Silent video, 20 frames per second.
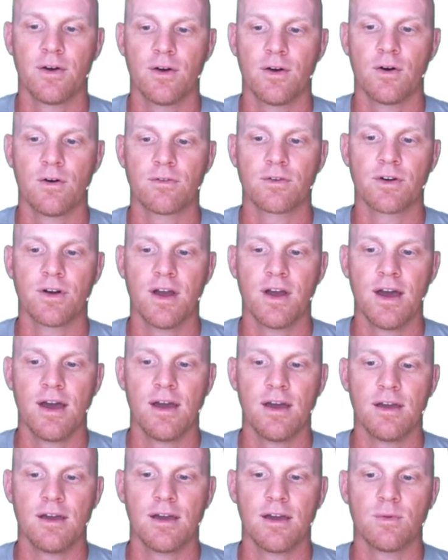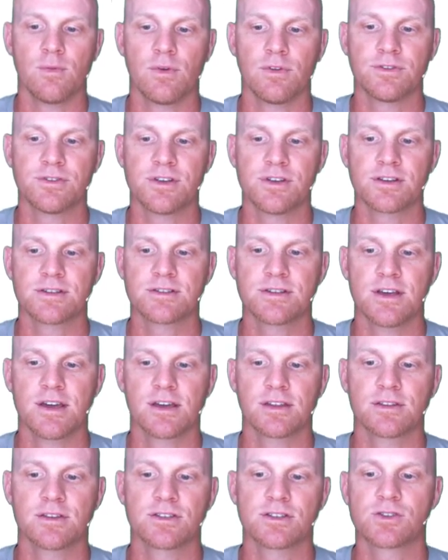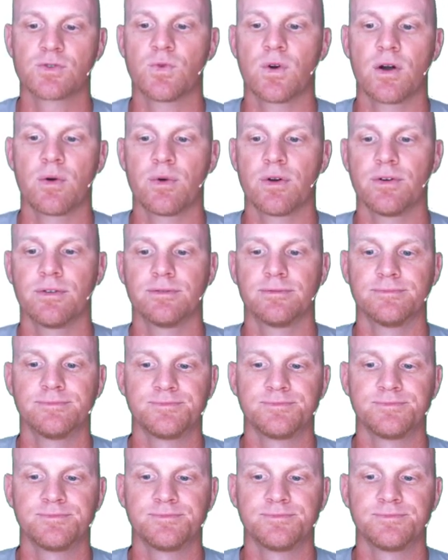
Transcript: over a, and we'll just take the square root.